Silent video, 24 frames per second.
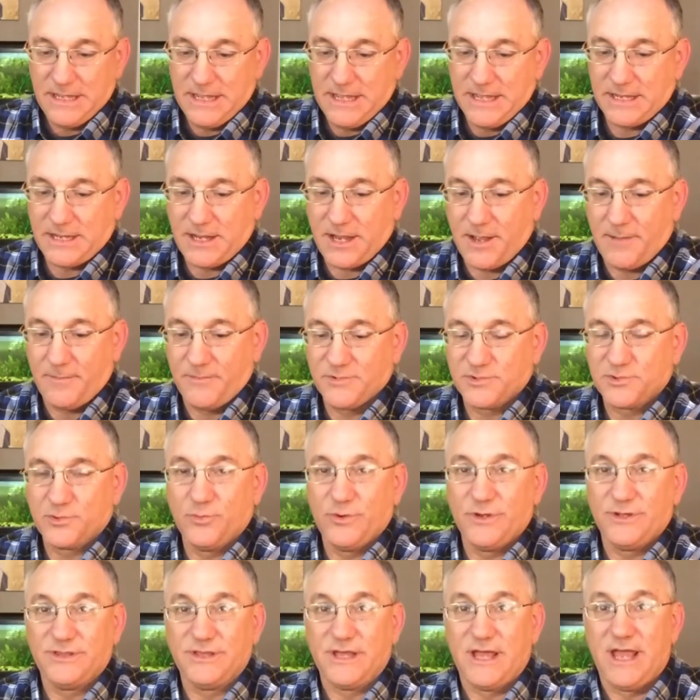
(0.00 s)
It comes
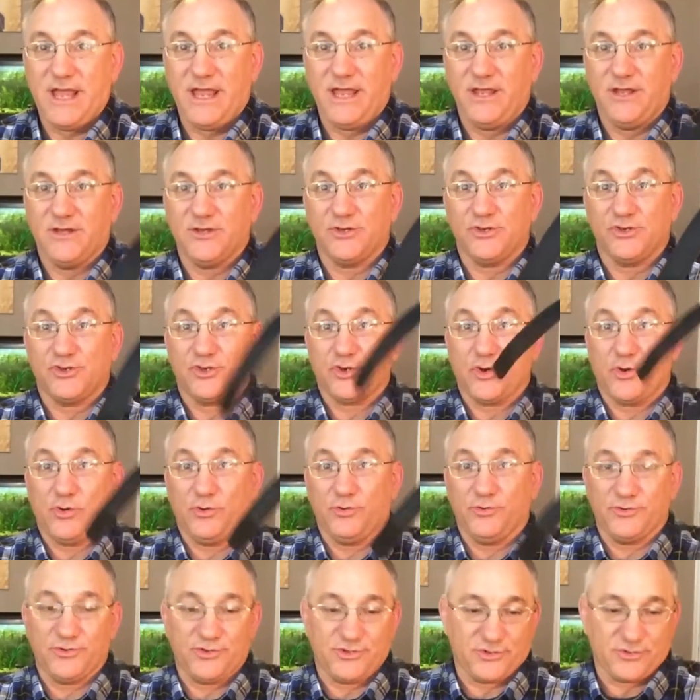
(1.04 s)
with a
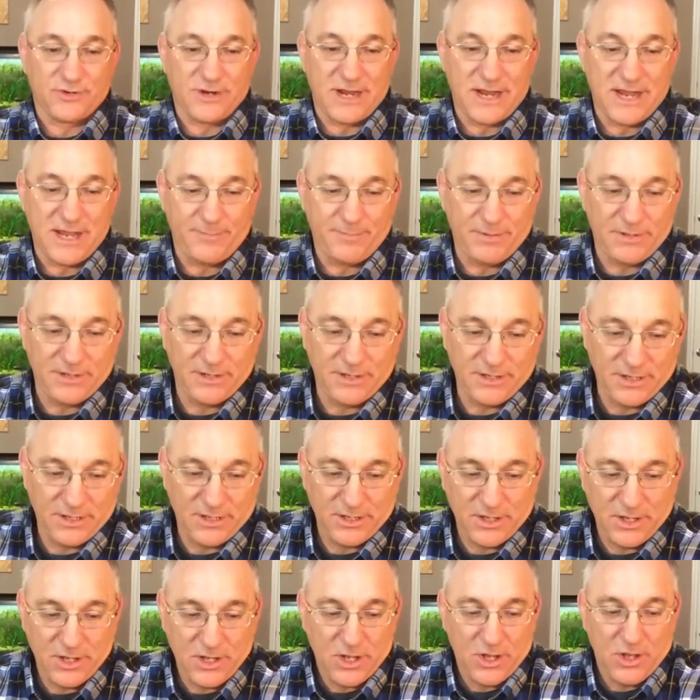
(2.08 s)
shoulder strap
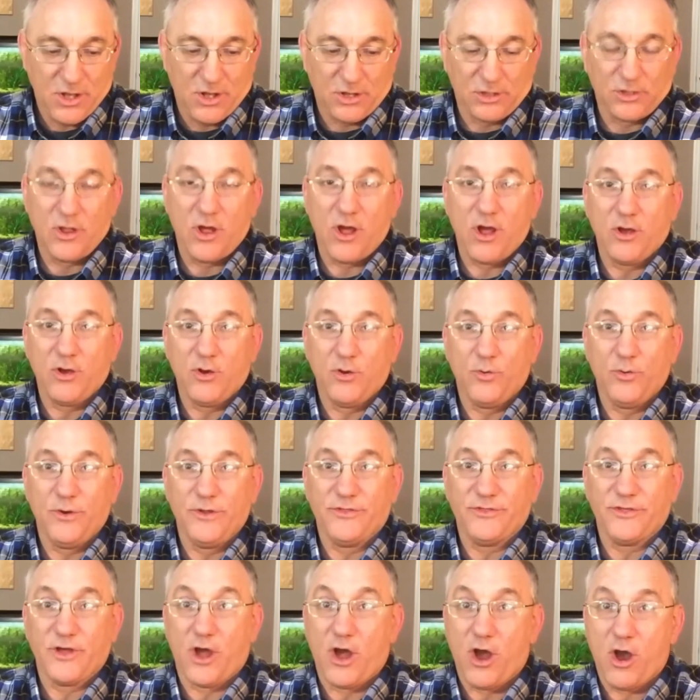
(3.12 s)
along
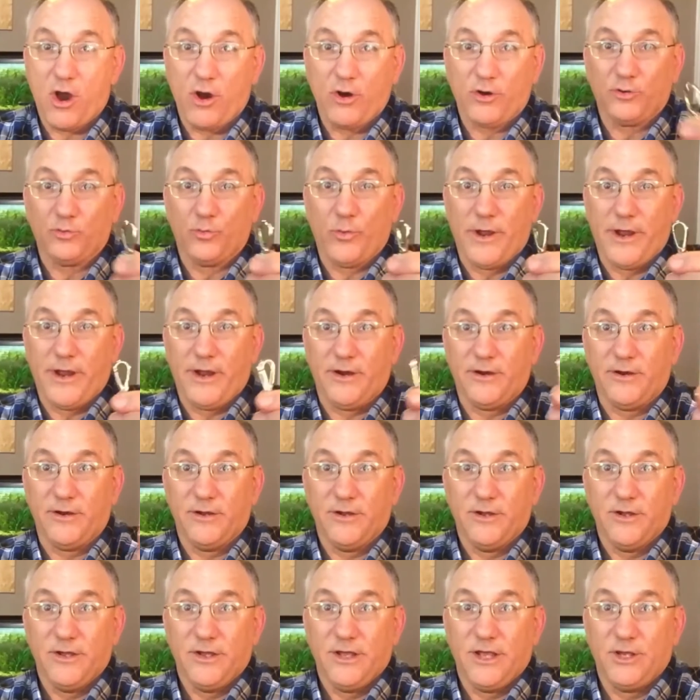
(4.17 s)
with the hardware
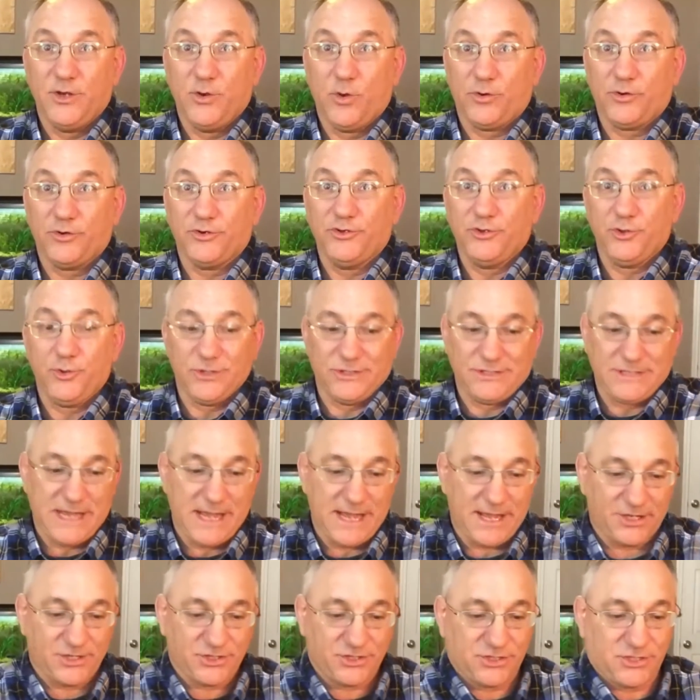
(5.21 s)
in order to
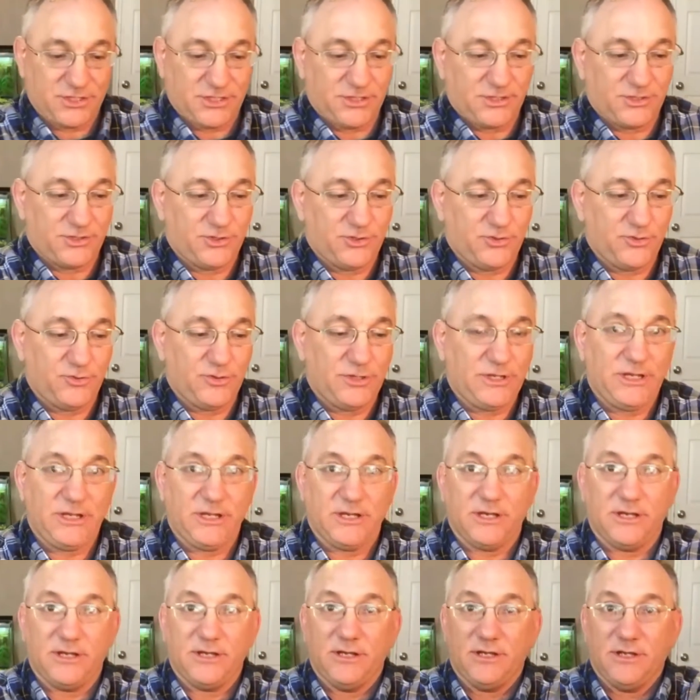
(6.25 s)
attach it to the
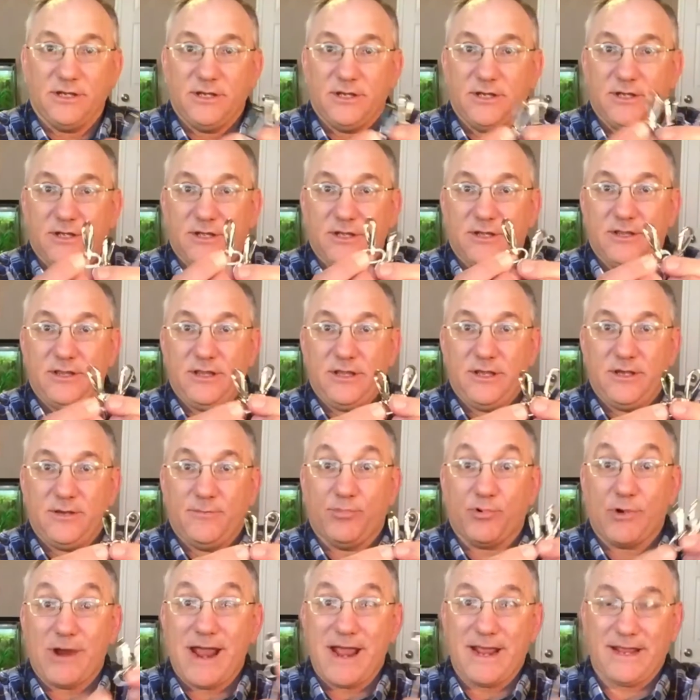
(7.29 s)
uh, the uh,
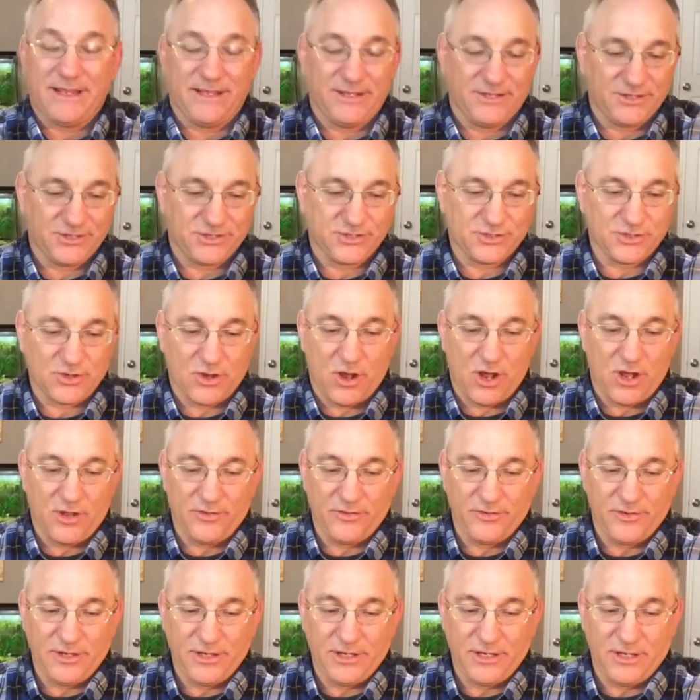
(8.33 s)
brackets
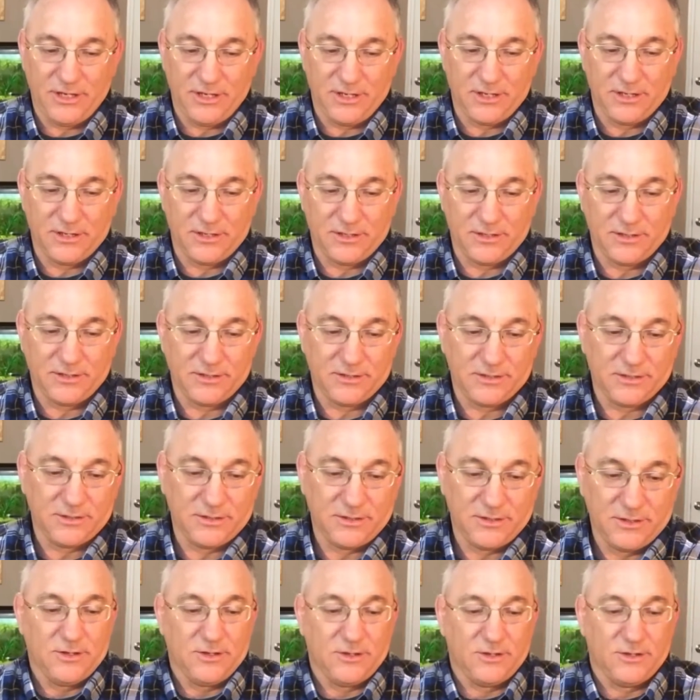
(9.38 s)
on the uh,
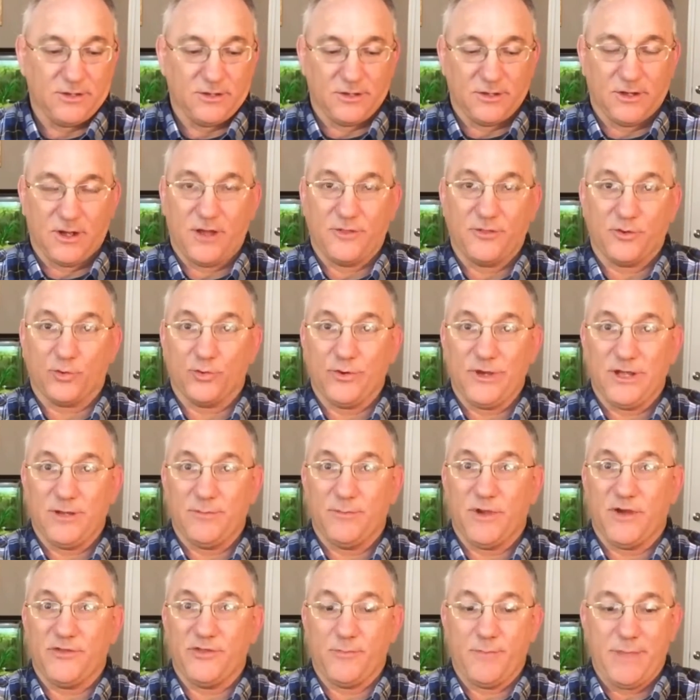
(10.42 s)
on the
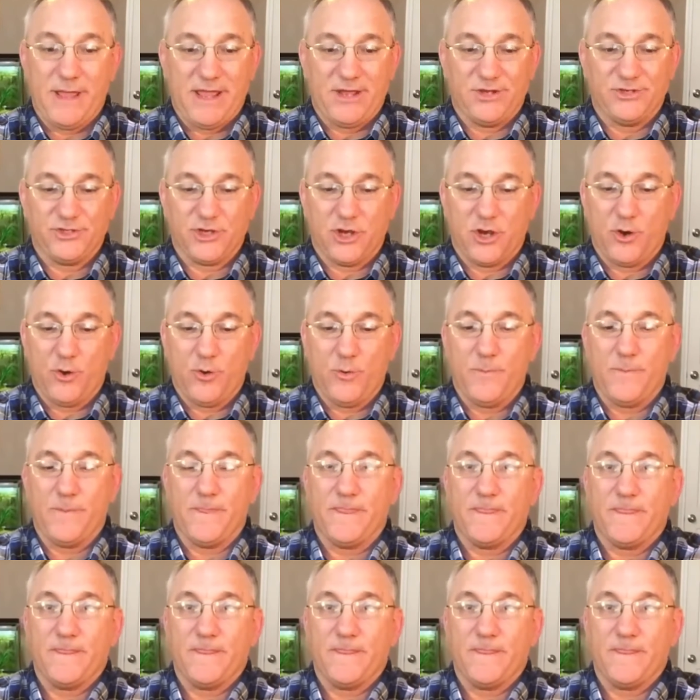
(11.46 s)
rim of the banjo.